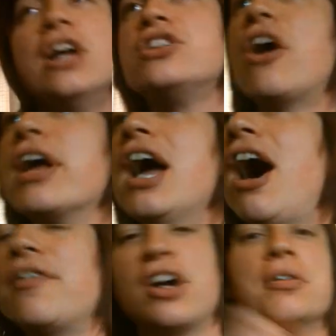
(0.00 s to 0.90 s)
sorry,
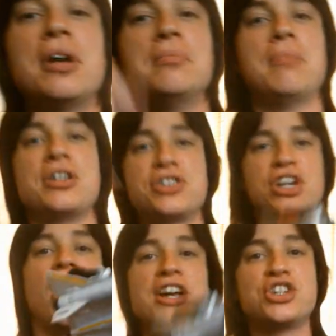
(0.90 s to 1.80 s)
I've got my
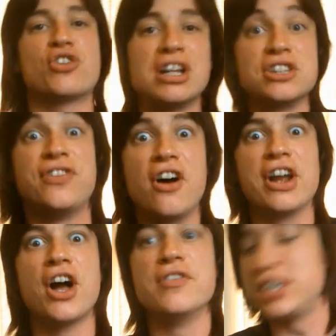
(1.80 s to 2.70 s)
skies
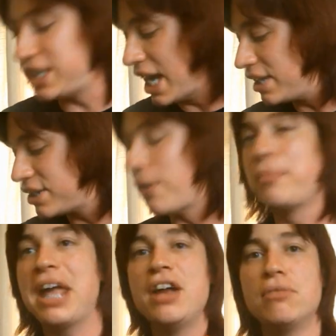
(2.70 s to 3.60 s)
transferring over today, so
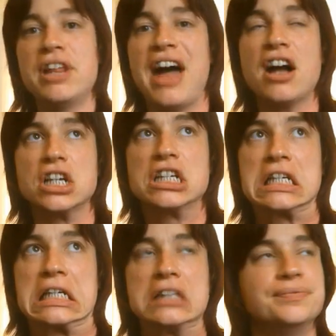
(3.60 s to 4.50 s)
I'm getting rid of that
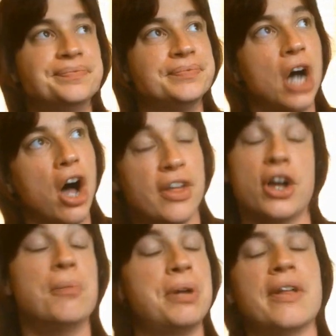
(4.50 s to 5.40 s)
other
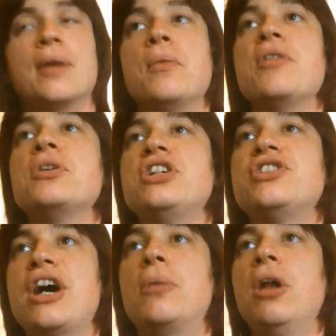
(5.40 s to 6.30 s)
company that I'm with, which is
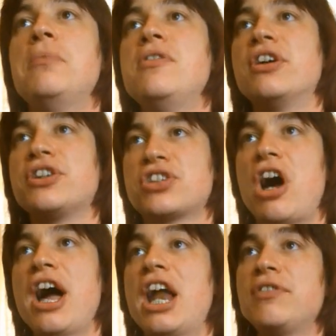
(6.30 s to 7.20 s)
terrible, and moving on to
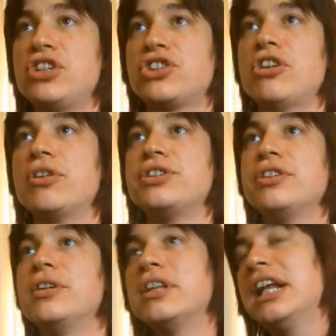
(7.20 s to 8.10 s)
Sky. And I've just noticed that
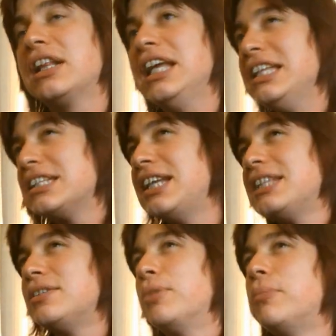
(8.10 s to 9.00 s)
the, the little internet
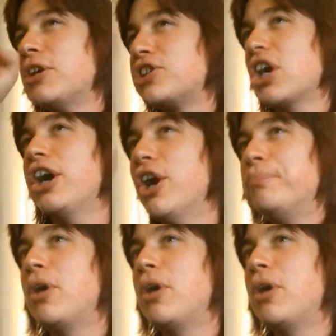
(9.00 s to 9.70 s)
symbol on my Sky hub